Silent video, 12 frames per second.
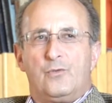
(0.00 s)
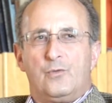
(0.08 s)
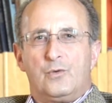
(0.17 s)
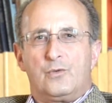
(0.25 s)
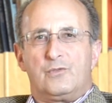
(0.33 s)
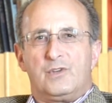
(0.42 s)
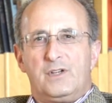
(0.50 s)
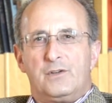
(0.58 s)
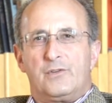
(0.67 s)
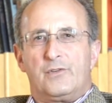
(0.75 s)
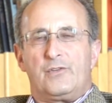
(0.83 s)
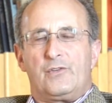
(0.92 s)
for
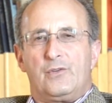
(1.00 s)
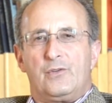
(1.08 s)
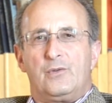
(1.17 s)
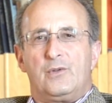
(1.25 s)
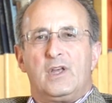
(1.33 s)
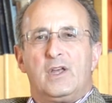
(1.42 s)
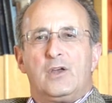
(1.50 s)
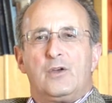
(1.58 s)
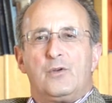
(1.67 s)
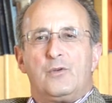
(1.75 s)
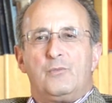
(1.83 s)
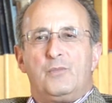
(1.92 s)
readers
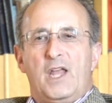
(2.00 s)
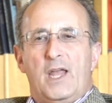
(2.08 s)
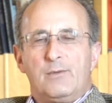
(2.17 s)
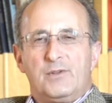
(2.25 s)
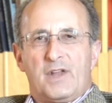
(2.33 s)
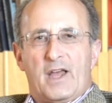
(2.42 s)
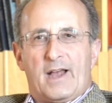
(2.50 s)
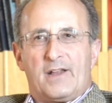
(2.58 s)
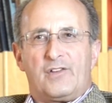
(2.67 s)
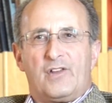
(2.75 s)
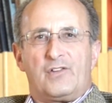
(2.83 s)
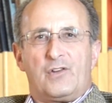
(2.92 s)
to be able to
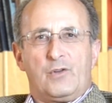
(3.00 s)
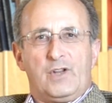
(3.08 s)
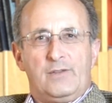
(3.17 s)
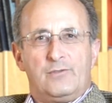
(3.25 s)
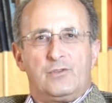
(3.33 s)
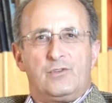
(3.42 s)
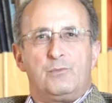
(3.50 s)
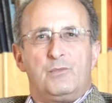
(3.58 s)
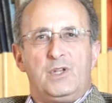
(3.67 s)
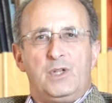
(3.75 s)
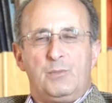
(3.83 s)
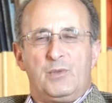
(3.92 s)
access and even to
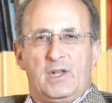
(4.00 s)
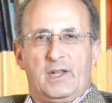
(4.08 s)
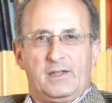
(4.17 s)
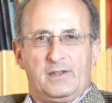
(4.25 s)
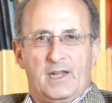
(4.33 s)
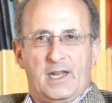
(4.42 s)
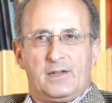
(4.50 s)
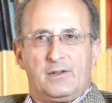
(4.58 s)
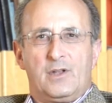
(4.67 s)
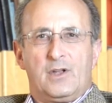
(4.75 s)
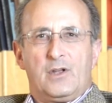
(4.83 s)
manipulate data